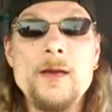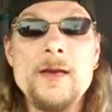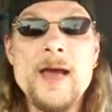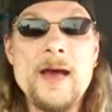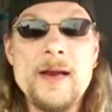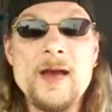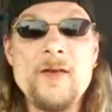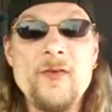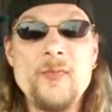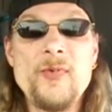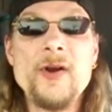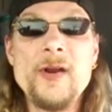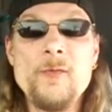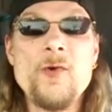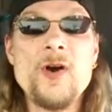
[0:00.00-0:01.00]
Not
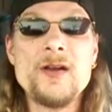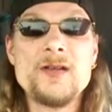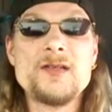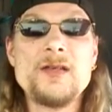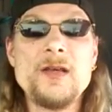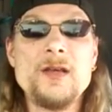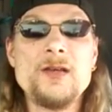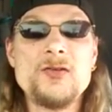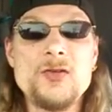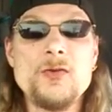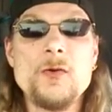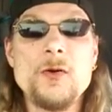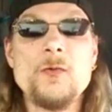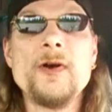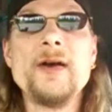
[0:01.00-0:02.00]
everybody wants things
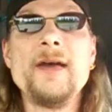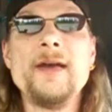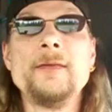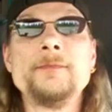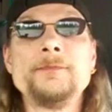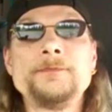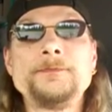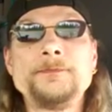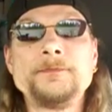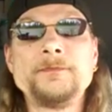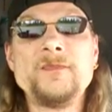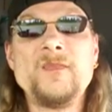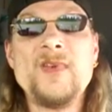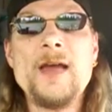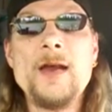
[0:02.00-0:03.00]
your way.
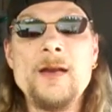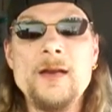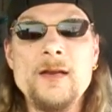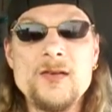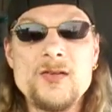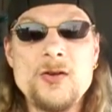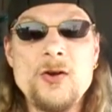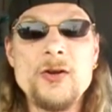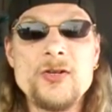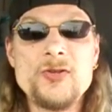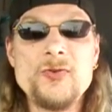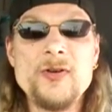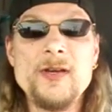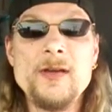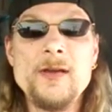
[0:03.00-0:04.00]
And in this
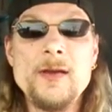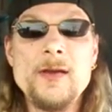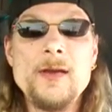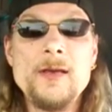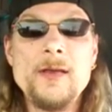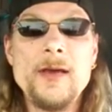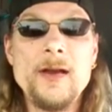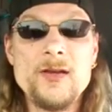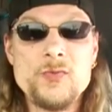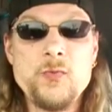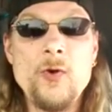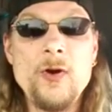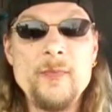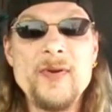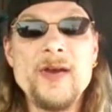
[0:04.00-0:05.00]
country, that is
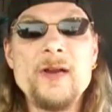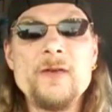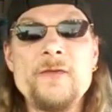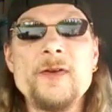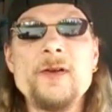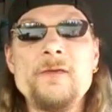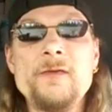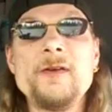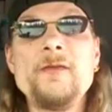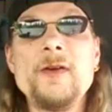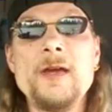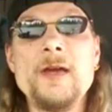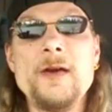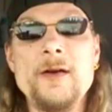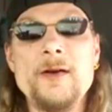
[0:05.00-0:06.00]
one benefit of
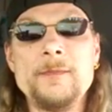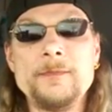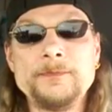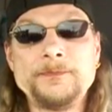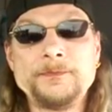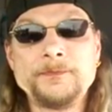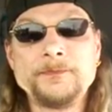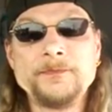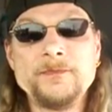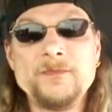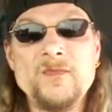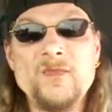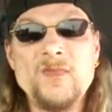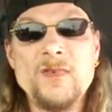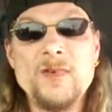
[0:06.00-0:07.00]
living here.
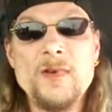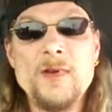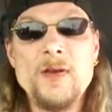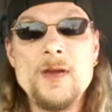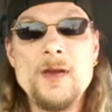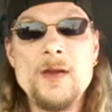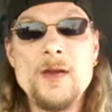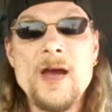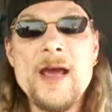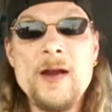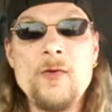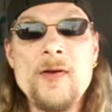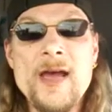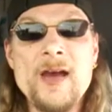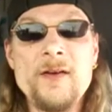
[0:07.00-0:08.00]
I
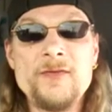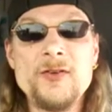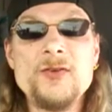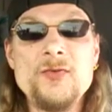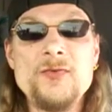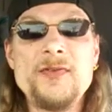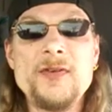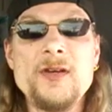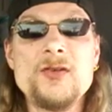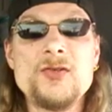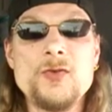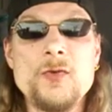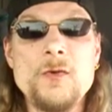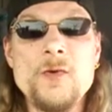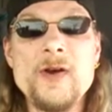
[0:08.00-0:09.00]
don't have to do
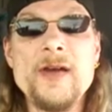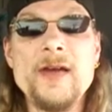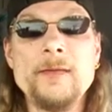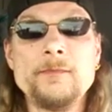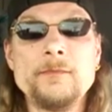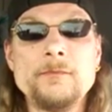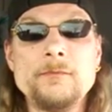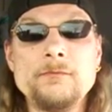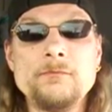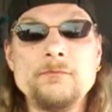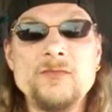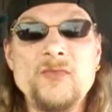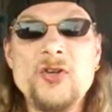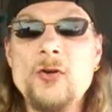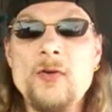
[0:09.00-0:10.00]
things your way.
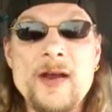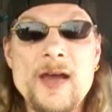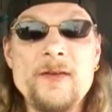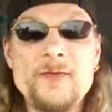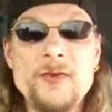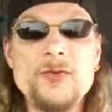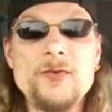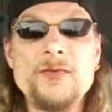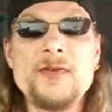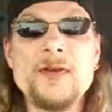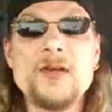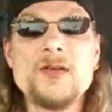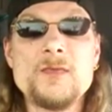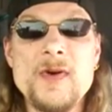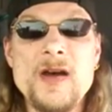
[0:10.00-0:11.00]
You don't have to do
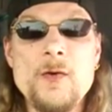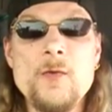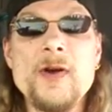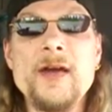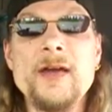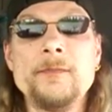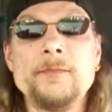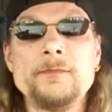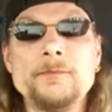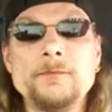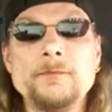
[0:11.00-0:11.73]
things my way.